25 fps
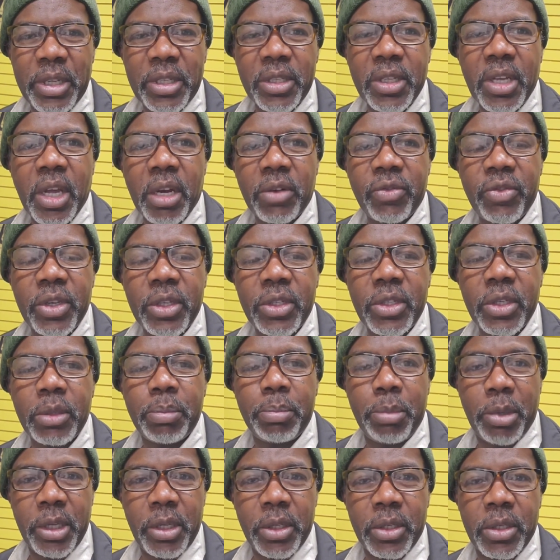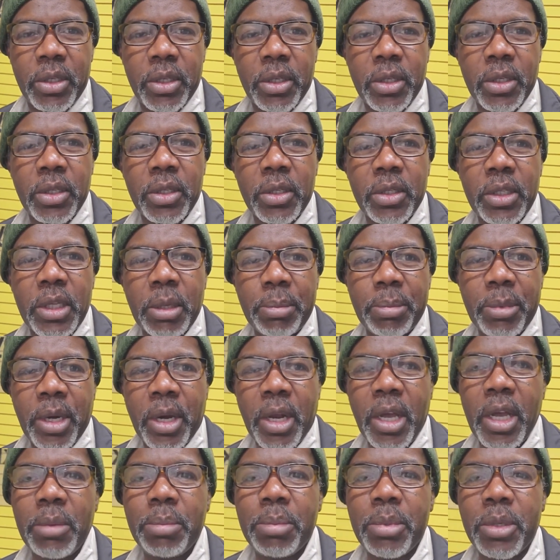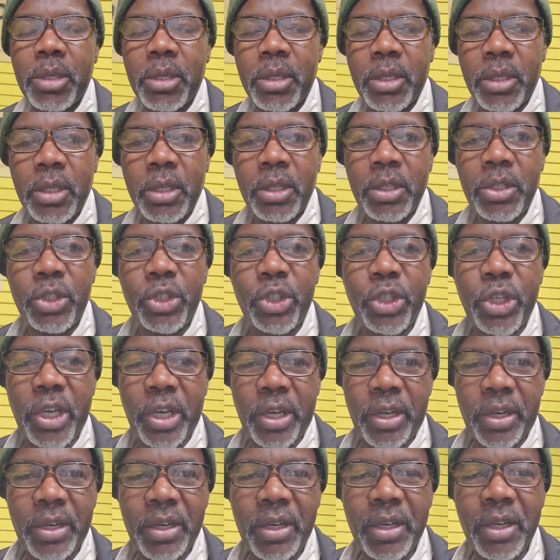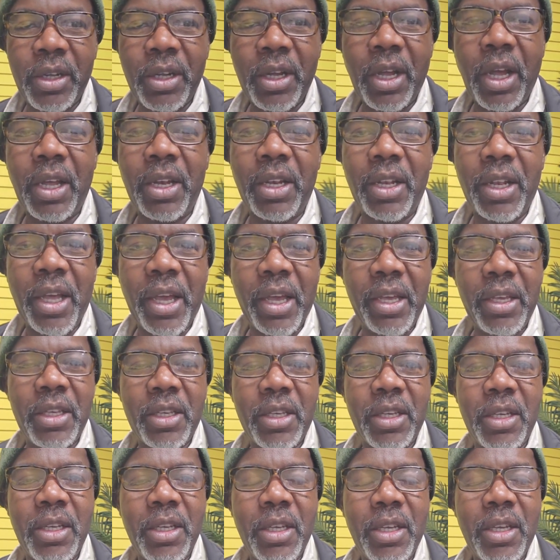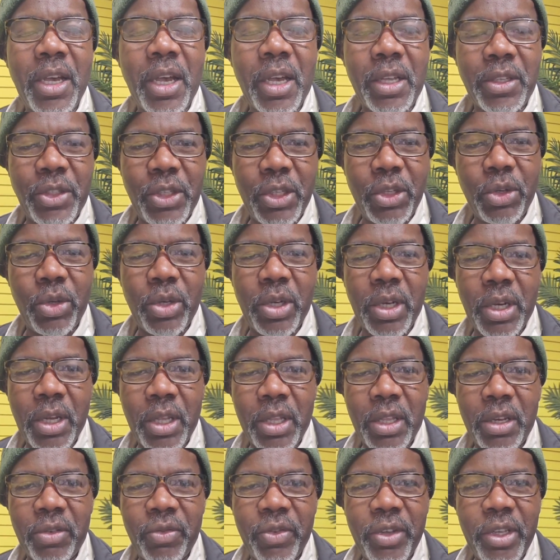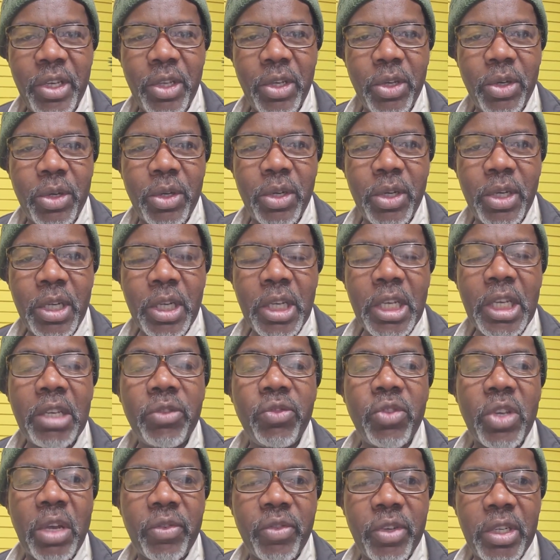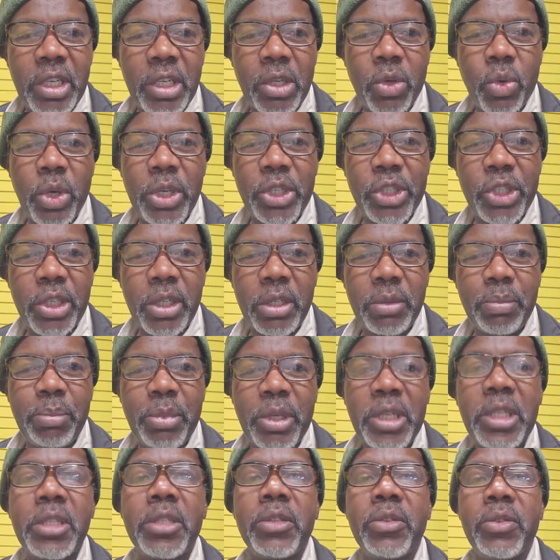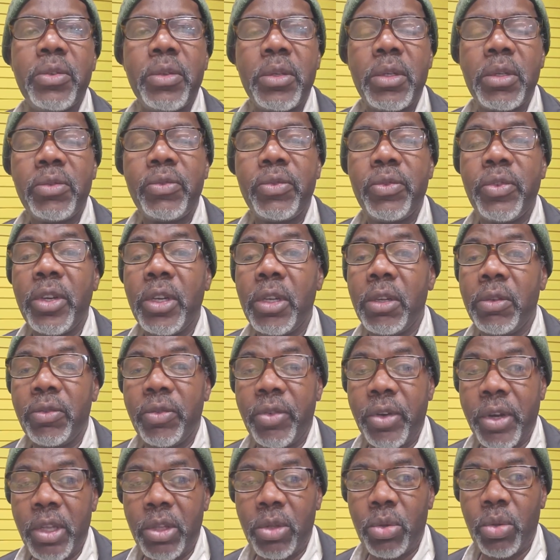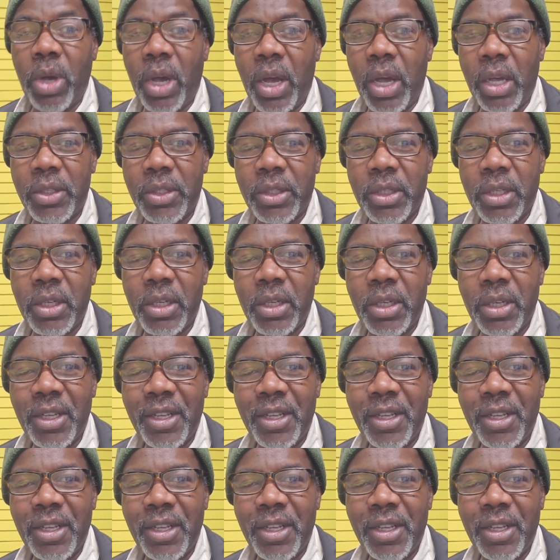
Best Car Fixes. Please subscribe share and like and see you in another video. If you have any question, please feel free to ask.